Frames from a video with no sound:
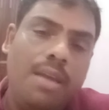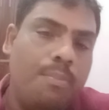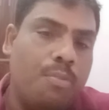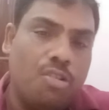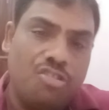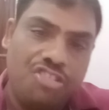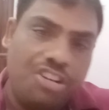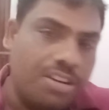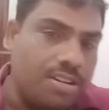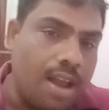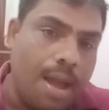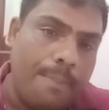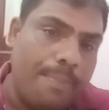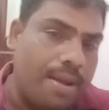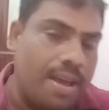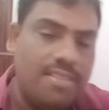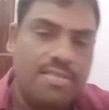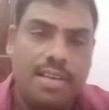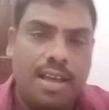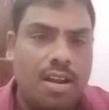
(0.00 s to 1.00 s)
project
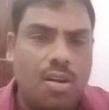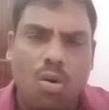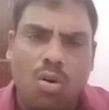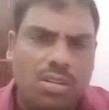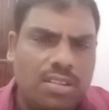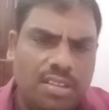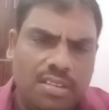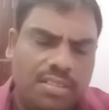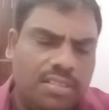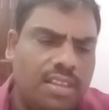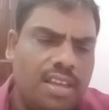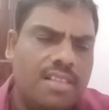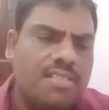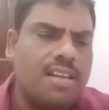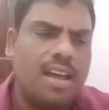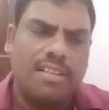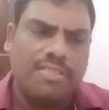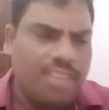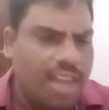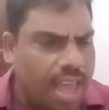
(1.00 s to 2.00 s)
appraisal. All these things
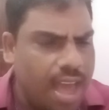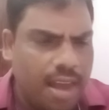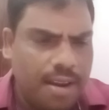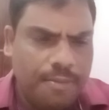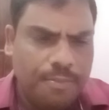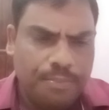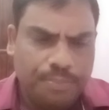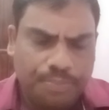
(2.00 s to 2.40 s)
are there.